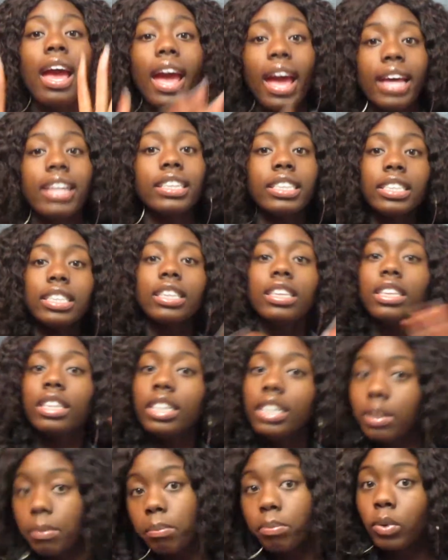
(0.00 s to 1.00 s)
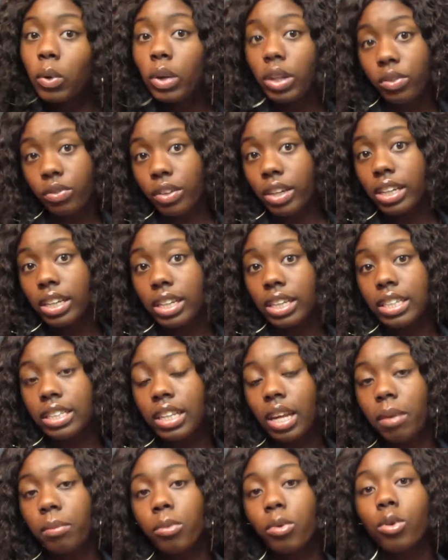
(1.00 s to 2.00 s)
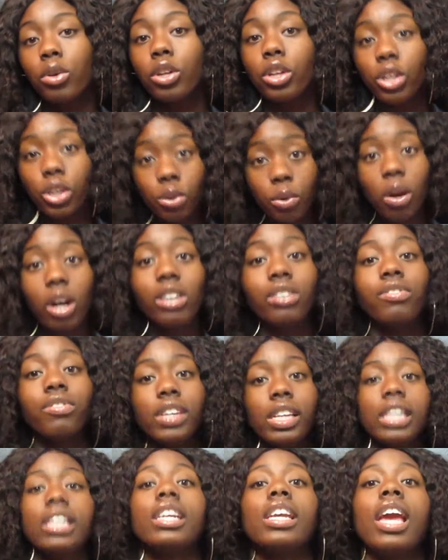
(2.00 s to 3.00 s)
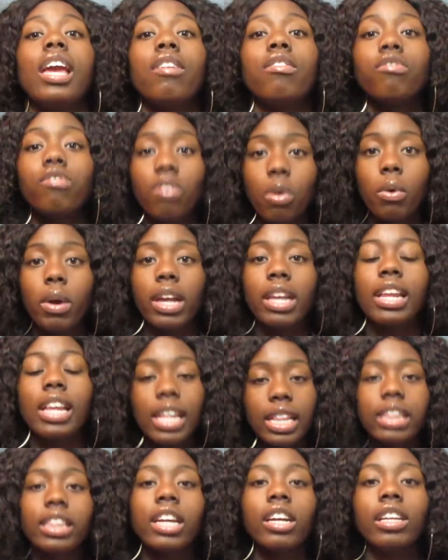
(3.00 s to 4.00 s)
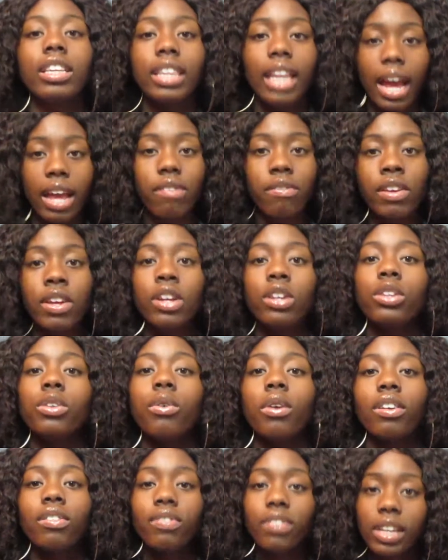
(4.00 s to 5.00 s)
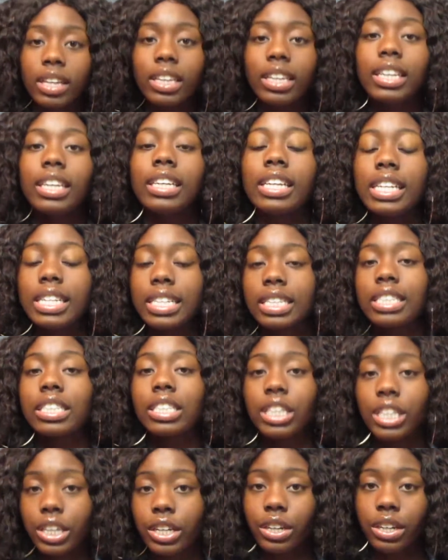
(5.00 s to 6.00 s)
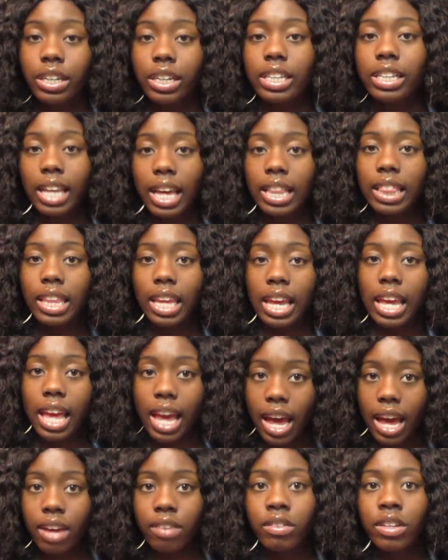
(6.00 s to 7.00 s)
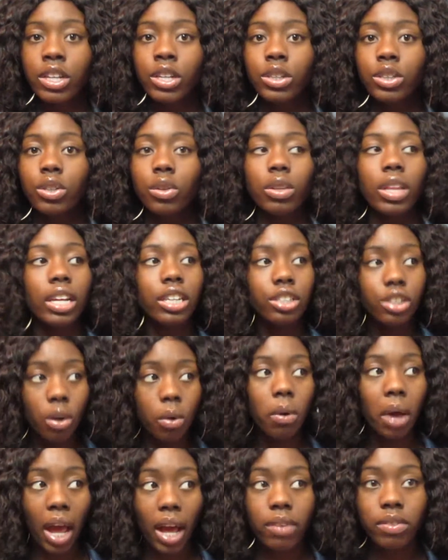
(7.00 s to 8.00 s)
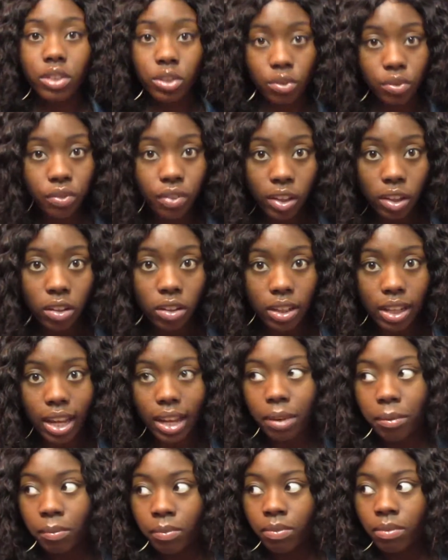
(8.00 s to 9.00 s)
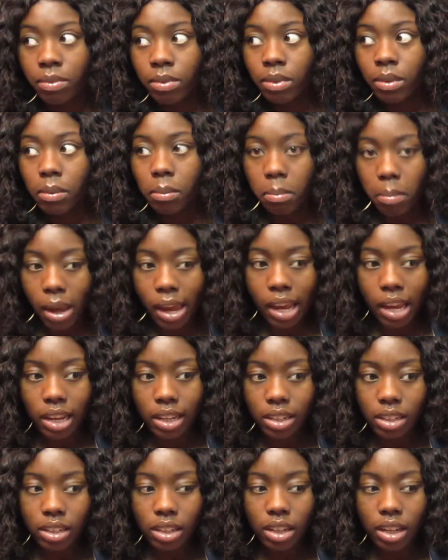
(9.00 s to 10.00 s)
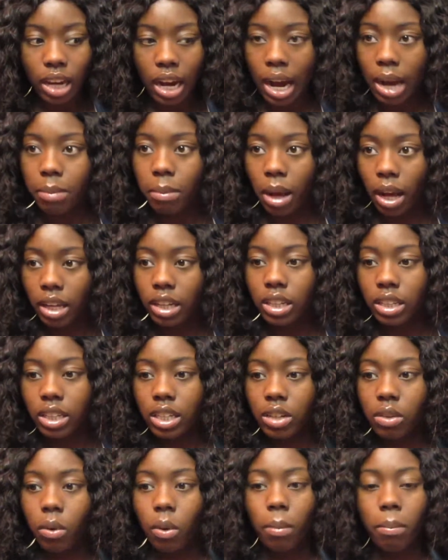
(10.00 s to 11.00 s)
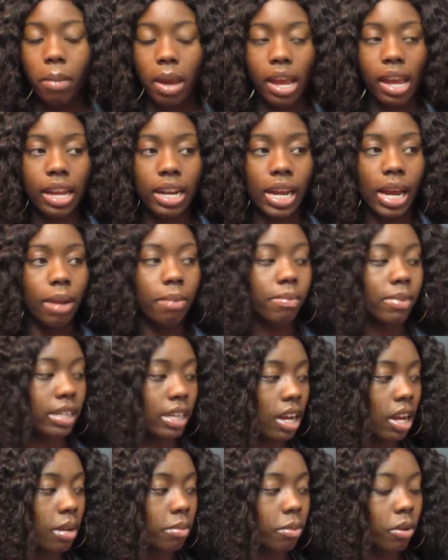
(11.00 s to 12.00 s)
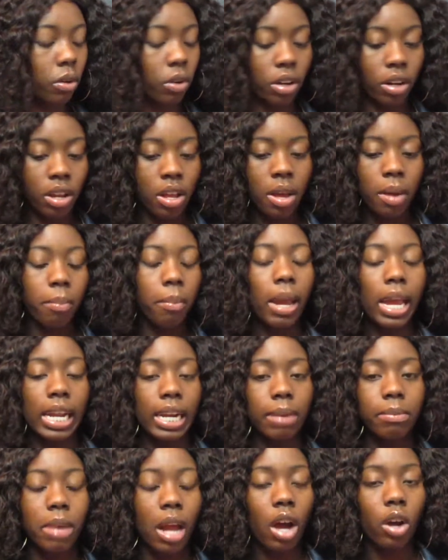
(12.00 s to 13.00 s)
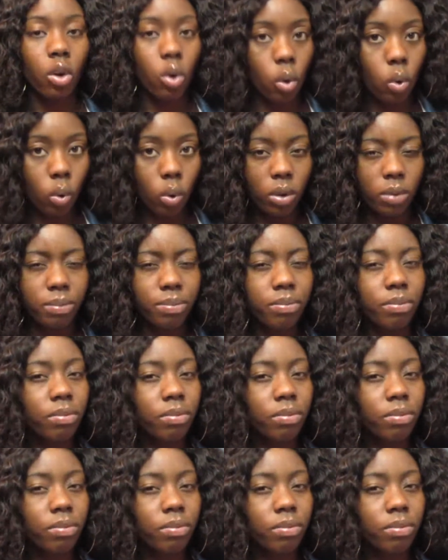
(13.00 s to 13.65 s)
as the boyfriend example. You are filling a void in their life. You are filling an insecurity that they have, so they don't have to feel like, man, I'm ugly, or man, I'm dumb, or man, I'm not cool.